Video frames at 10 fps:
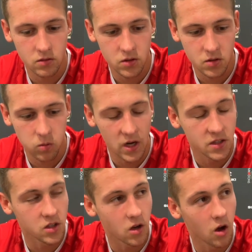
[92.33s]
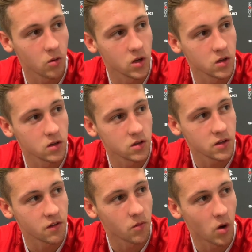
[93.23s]
just willing to go and
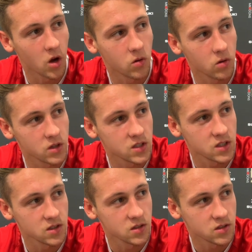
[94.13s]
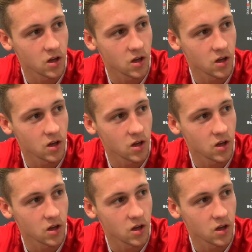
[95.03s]
give it my all this season.